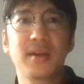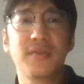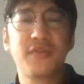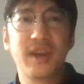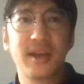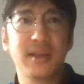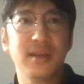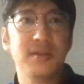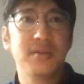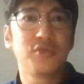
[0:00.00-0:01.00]

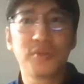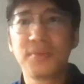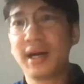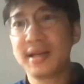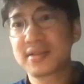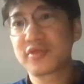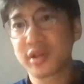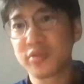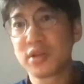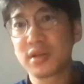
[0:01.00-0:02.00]
fairly robust
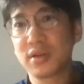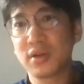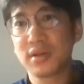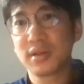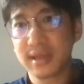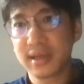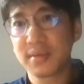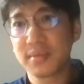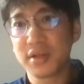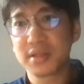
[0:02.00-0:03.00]
framework on thinking
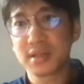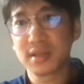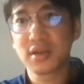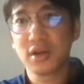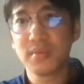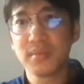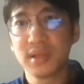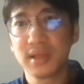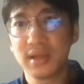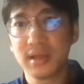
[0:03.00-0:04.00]
about this. Intercom,
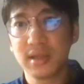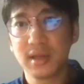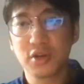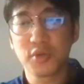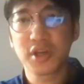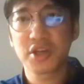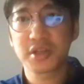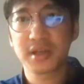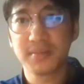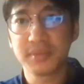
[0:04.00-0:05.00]
they are a
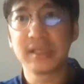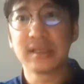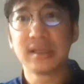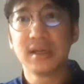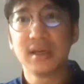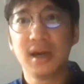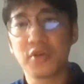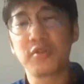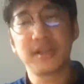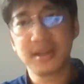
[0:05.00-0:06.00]
communication company,
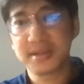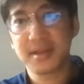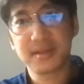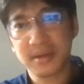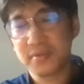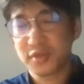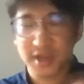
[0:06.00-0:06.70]
or rather a SaaS. I